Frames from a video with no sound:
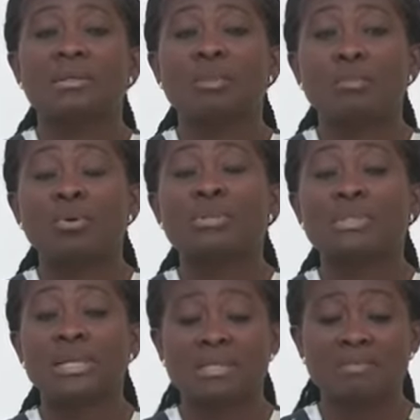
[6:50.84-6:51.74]
the
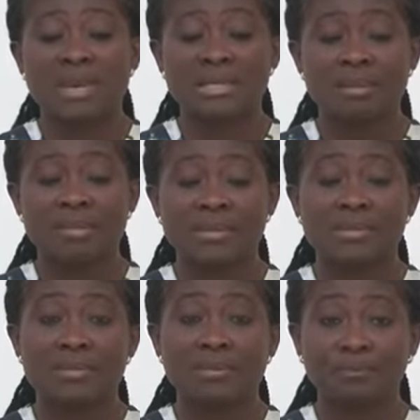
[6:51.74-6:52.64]
post-test
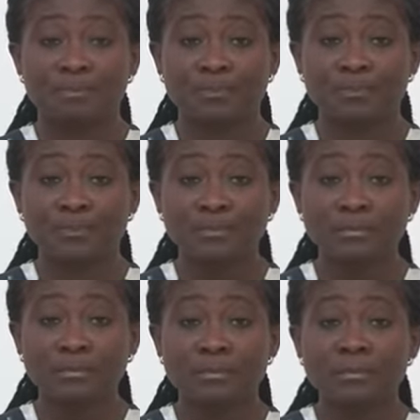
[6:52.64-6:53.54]
measurement.
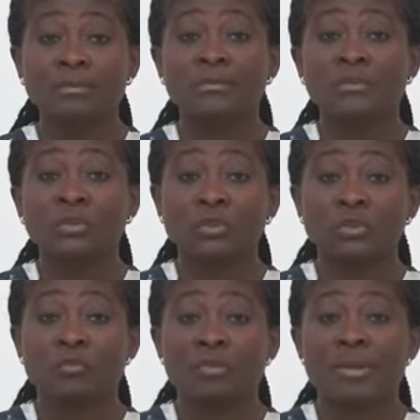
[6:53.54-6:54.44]

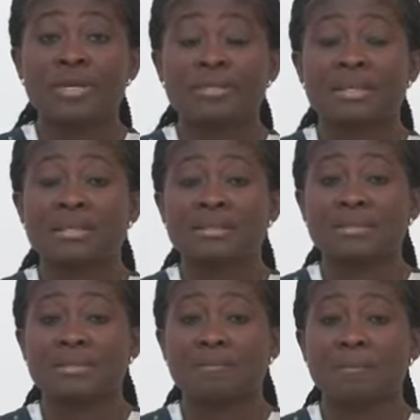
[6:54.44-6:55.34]
So for
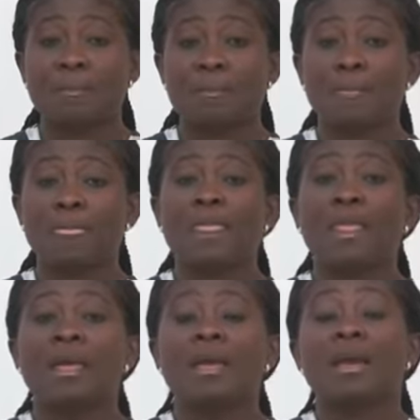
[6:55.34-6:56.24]
instance,
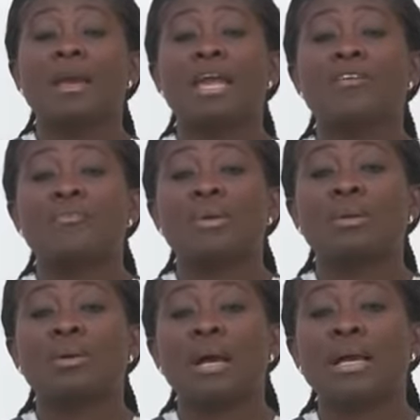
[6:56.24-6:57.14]
if we
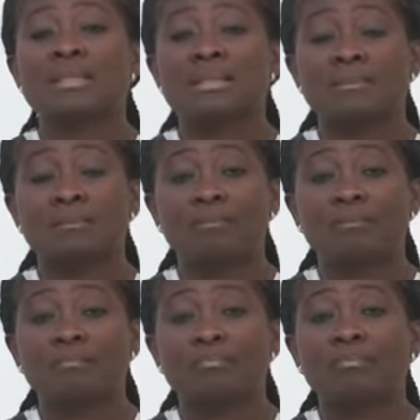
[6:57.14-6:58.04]
look at
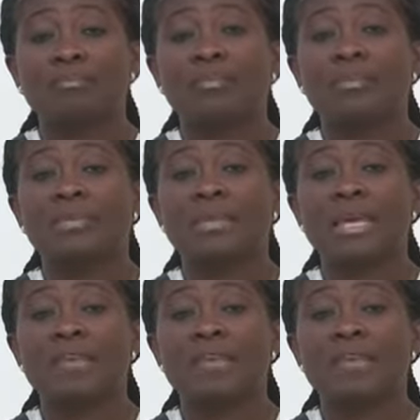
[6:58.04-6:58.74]
the